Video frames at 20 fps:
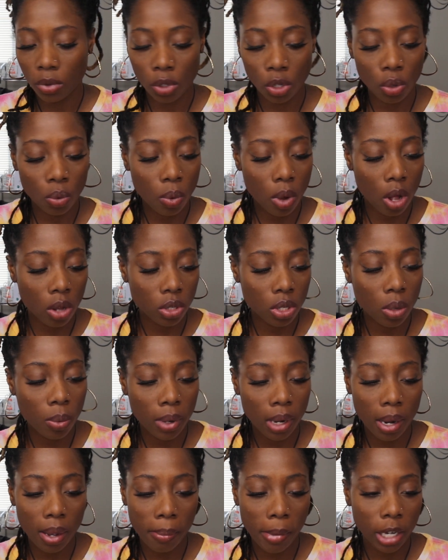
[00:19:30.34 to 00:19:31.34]
you also
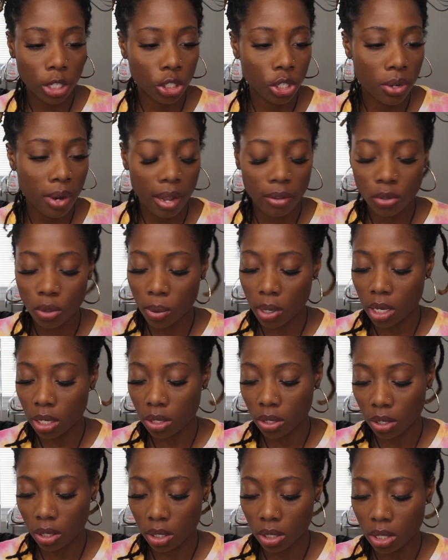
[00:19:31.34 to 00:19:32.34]
want to make sure you have
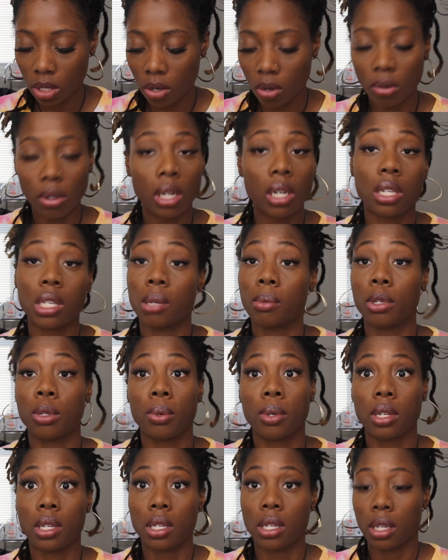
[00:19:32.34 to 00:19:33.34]
tweezers. You don't need to see what
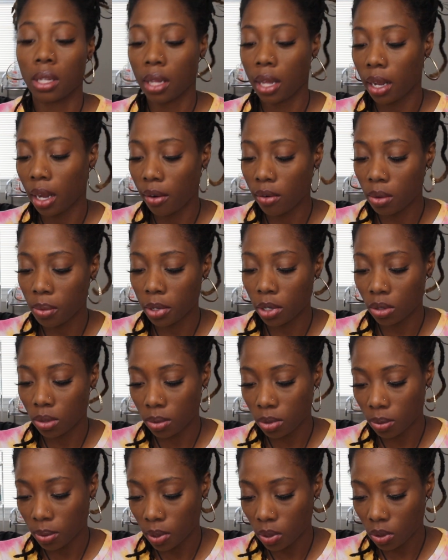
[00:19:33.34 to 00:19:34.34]
tweezers look like. Everyone
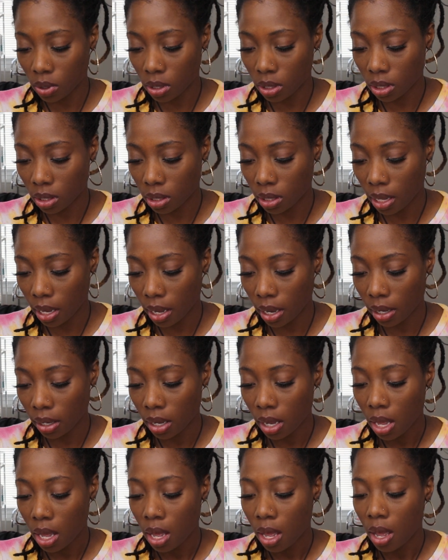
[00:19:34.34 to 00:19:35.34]
knows what tweezers looks like.
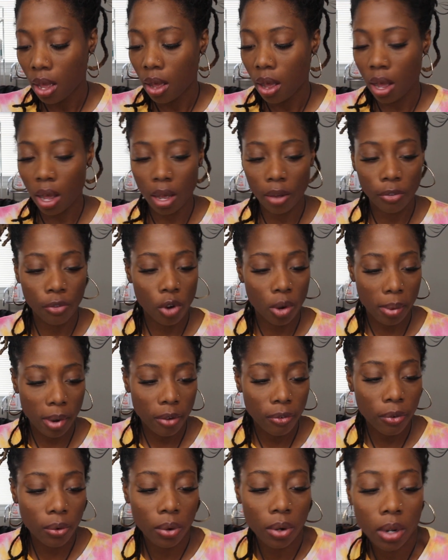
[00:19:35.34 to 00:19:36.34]

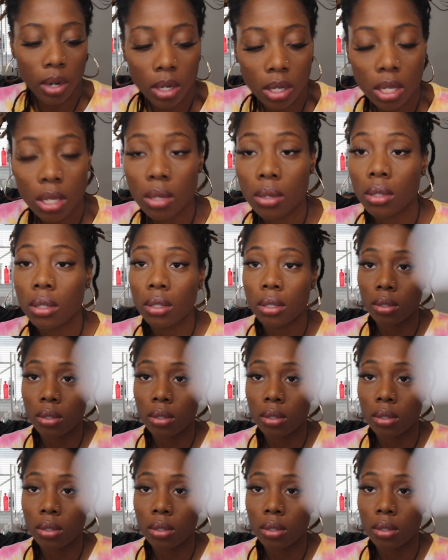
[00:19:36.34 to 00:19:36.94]
4x4s,